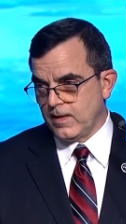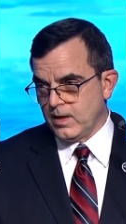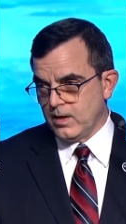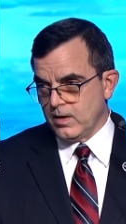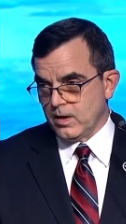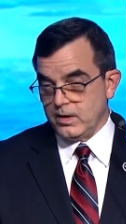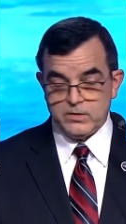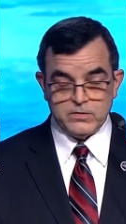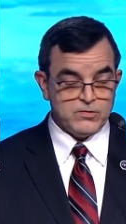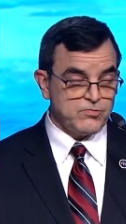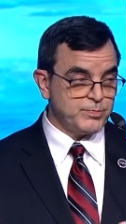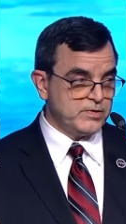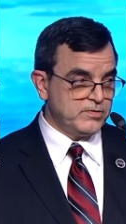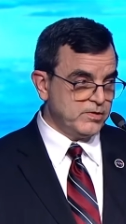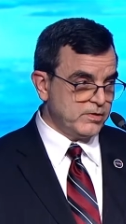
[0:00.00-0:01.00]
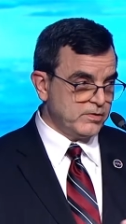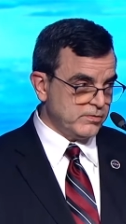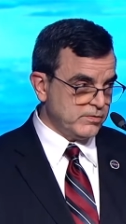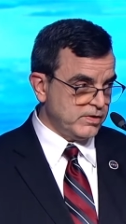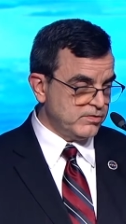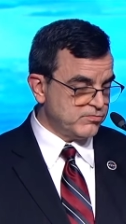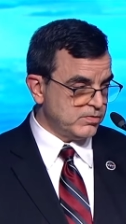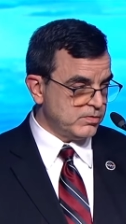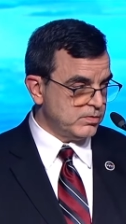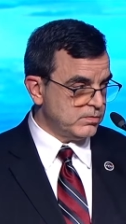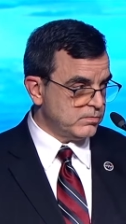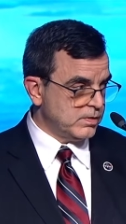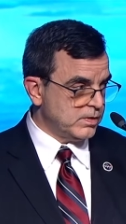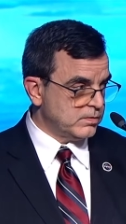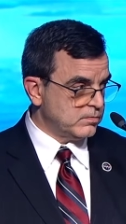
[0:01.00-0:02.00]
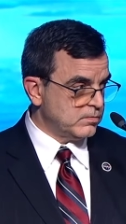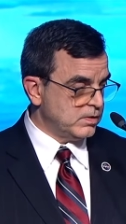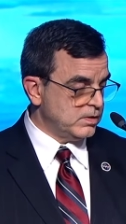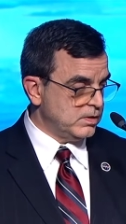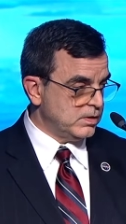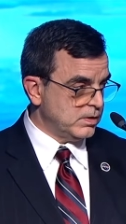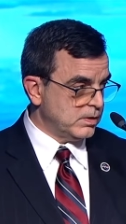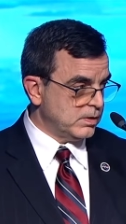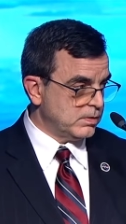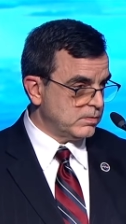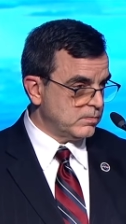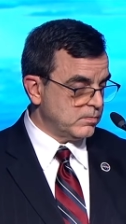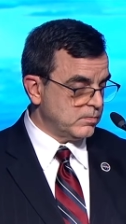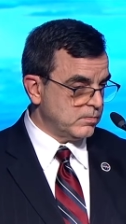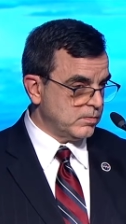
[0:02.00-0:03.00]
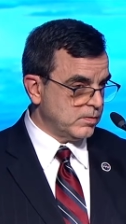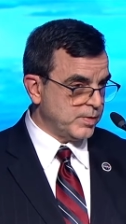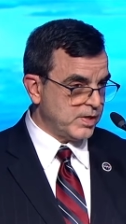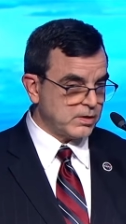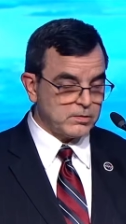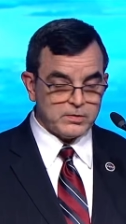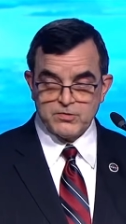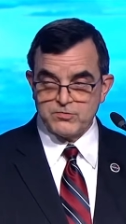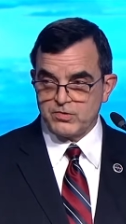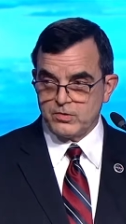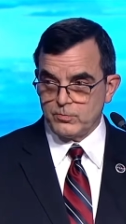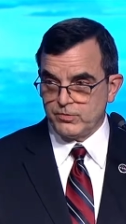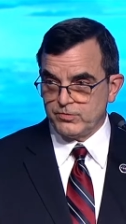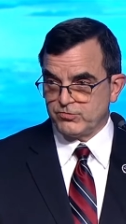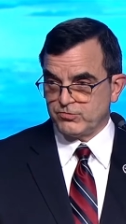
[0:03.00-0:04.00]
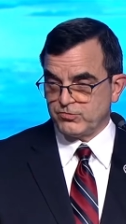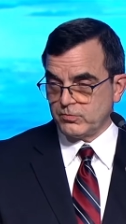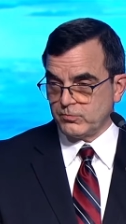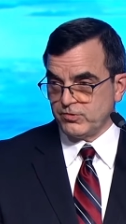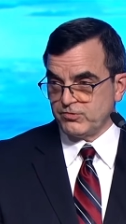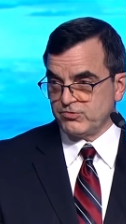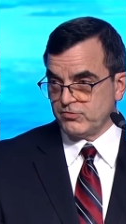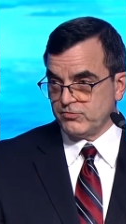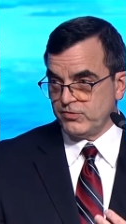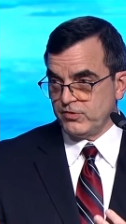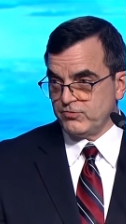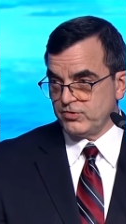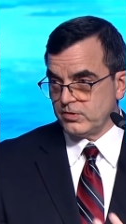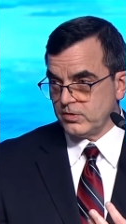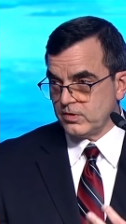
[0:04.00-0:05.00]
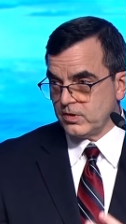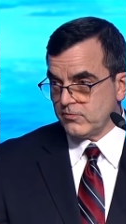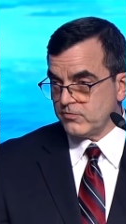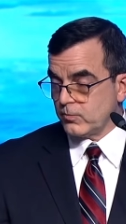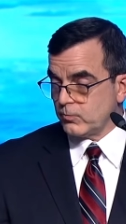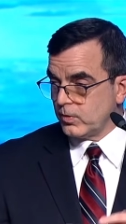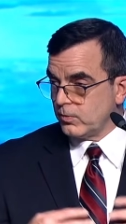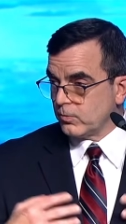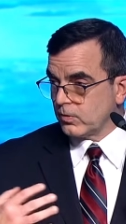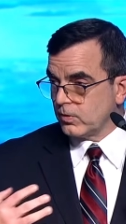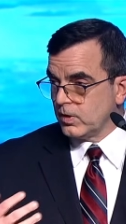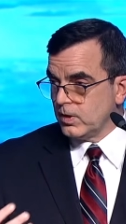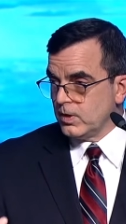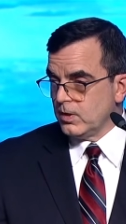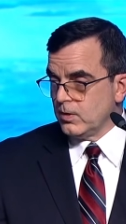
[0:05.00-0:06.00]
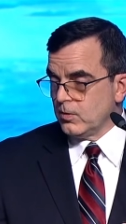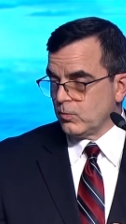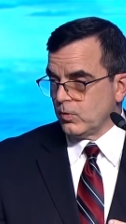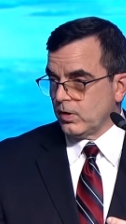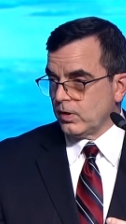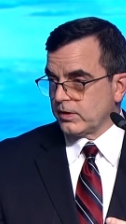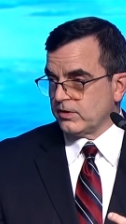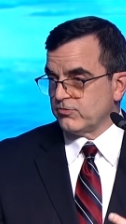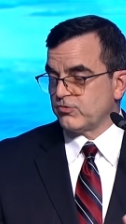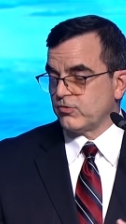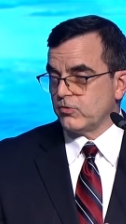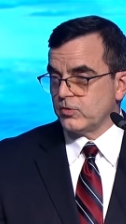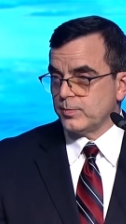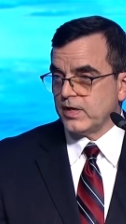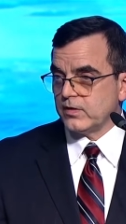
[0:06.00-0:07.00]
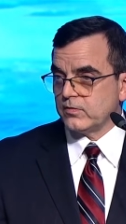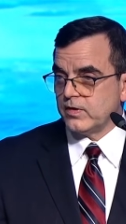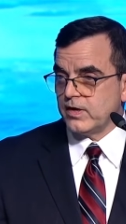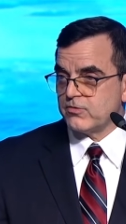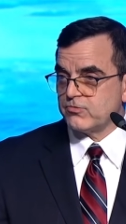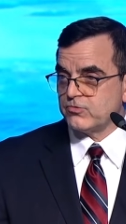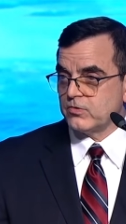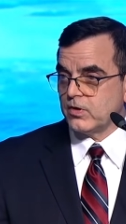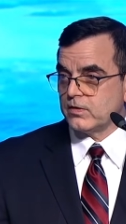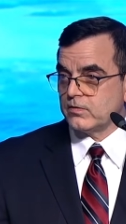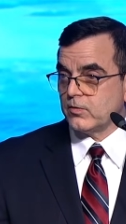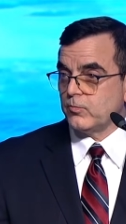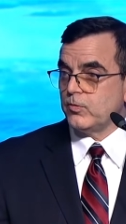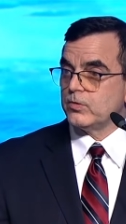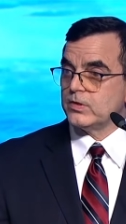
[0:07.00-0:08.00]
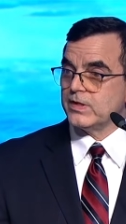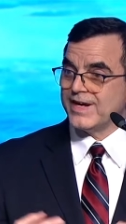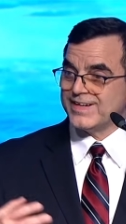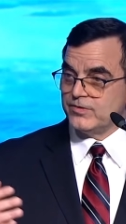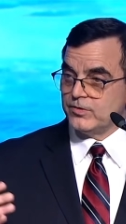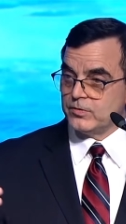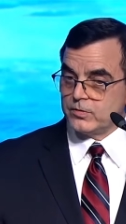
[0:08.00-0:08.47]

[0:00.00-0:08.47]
And in this particular incident, that the uh, the medical incident was was sufficient enough that we were uh, concerned about the astronaut, that we would like to